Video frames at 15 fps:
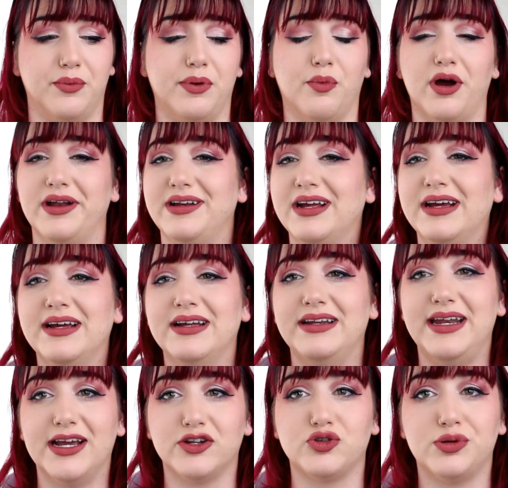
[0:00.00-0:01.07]
We want
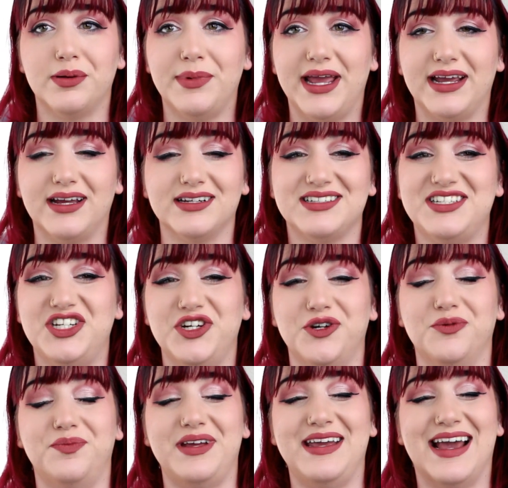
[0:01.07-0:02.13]
nail trimming
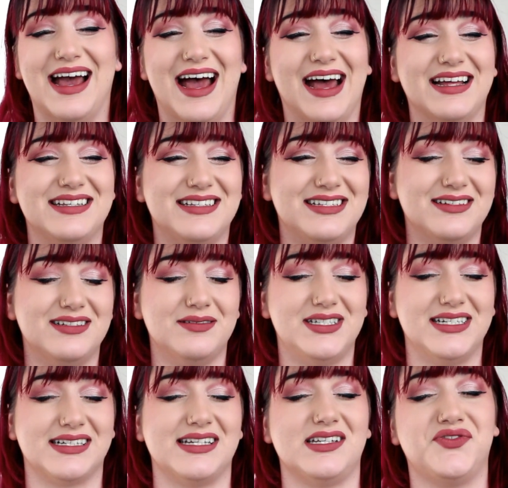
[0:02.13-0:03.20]
to be as
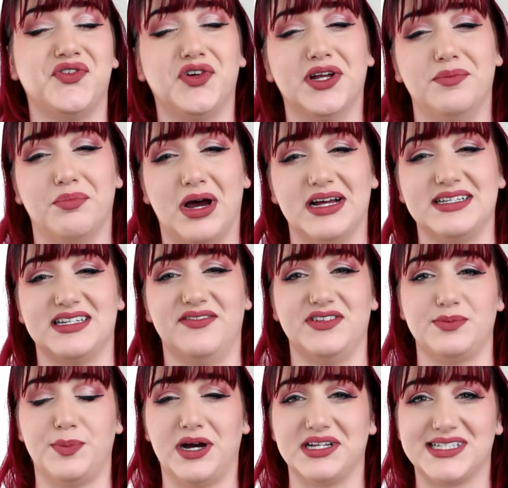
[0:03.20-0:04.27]
successful and positive as
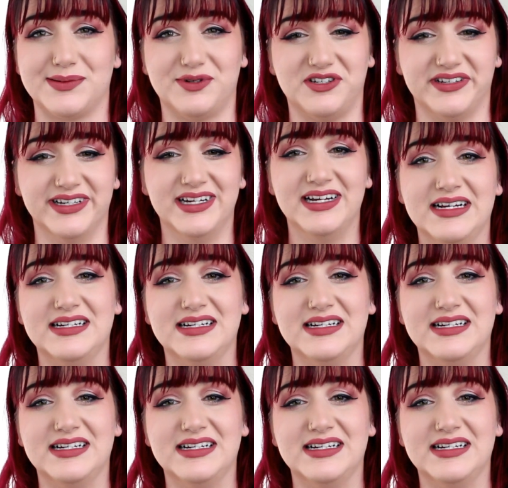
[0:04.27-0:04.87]
possible,